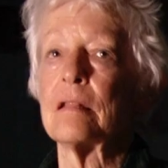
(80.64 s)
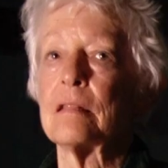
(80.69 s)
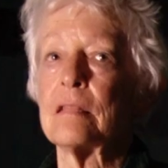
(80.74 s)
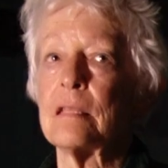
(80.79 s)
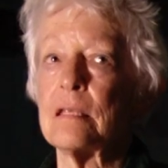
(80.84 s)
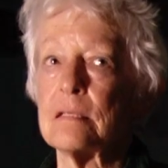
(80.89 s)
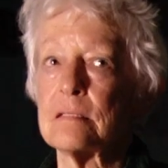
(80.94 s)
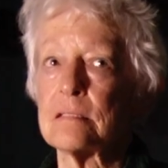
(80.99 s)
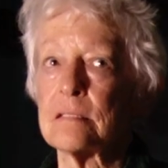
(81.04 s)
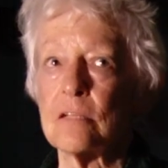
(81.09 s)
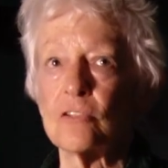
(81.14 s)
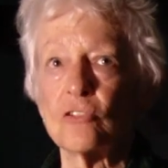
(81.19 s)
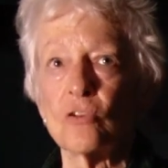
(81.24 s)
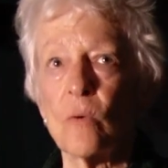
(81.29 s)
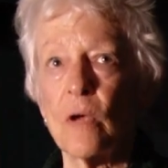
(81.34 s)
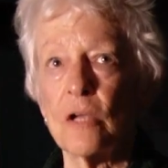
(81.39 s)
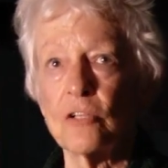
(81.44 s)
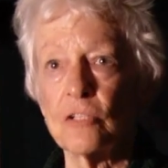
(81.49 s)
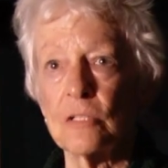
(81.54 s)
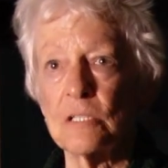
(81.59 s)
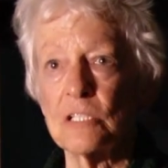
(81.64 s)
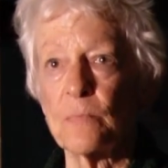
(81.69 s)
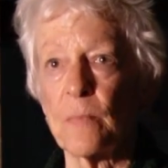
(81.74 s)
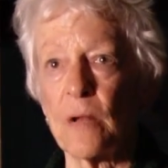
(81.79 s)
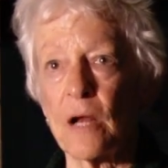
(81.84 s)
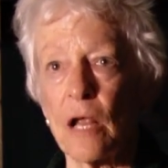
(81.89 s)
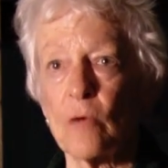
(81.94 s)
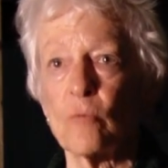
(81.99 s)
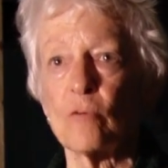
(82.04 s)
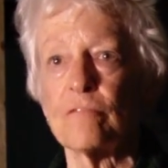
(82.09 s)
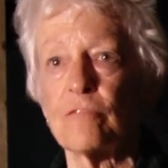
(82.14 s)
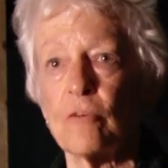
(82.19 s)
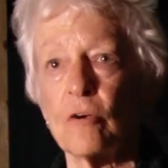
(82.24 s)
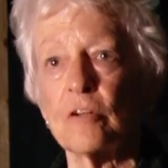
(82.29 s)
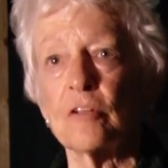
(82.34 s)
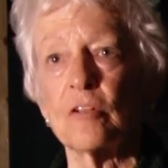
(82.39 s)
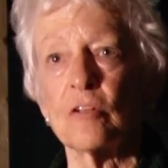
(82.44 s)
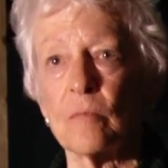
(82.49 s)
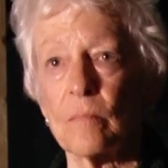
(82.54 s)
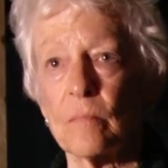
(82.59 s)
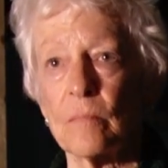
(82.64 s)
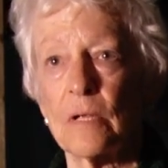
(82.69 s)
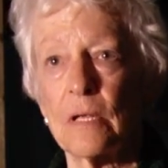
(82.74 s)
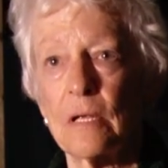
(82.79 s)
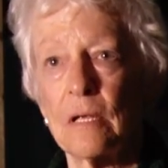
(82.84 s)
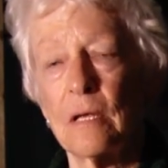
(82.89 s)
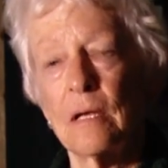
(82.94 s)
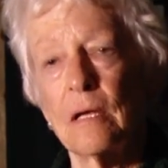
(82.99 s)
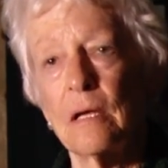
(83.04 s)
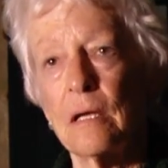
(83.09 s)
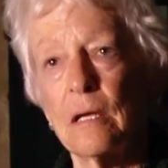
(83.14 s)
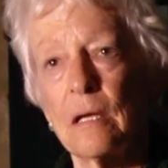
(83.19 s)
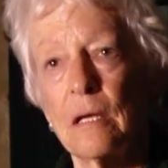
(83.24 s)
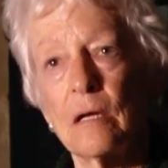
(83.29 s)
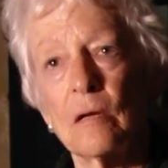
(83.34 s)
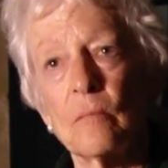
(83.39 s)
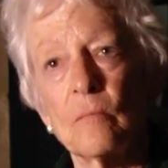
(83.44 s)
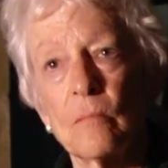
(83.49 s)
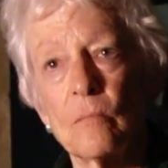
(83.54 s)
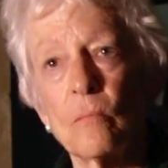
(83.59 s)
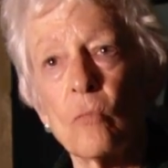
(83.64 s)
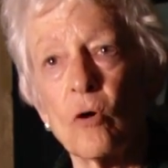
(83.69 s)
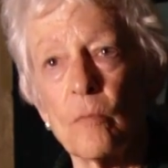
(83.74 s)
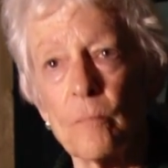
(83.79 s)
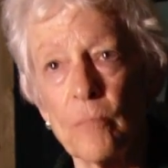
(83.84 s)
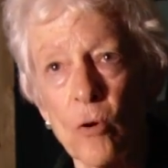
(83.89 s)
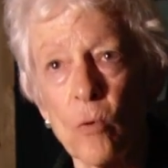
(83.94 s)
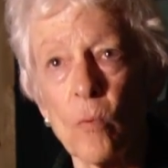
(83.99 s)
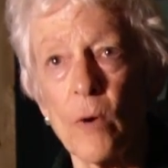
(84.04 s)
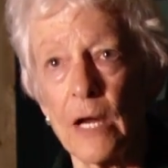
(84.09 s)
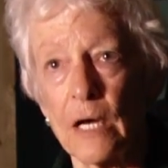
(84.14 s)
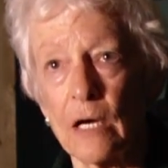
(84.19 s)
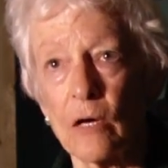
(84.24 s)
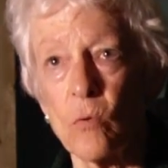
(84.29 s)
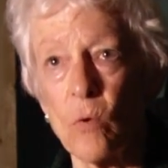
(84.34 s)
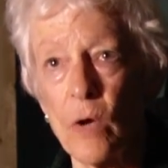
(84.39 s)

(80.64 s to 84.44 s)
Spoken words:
these situations, but I refer to them in a more poetic